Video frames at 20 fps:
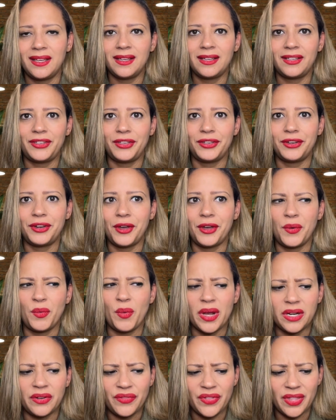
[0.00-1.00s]

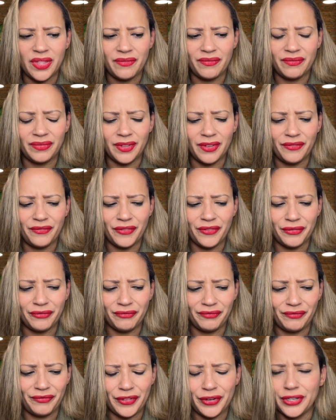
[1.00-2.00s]
One of the
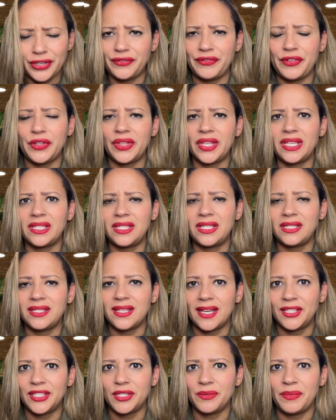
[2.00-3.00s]
first few things he
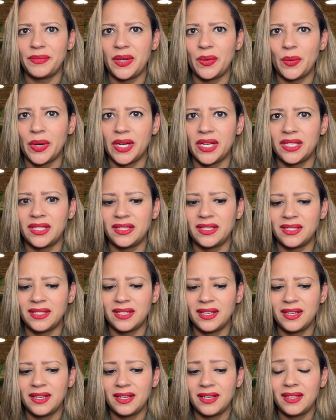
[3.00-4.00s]
said to me was,
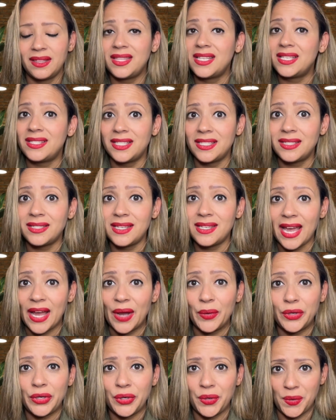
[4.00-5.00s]
this is now
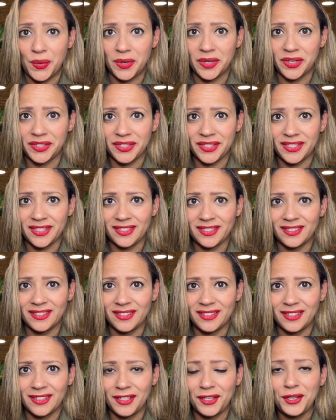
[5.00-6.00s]
yours.
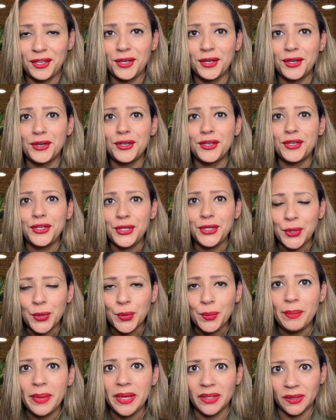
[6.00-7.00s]
You
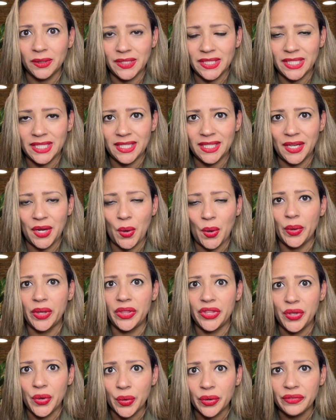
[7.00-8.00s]
build it with
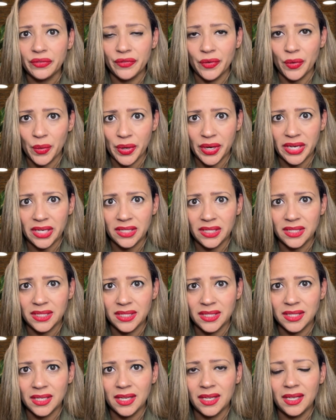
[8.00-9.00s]
your
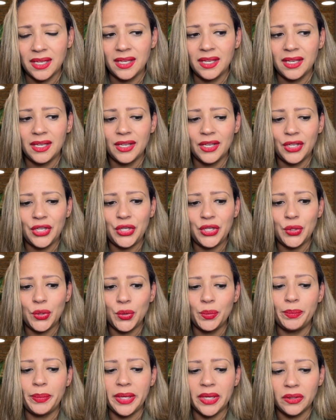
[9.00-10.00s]
voice. You
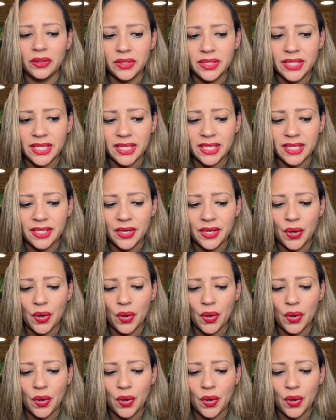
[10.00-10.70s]
build it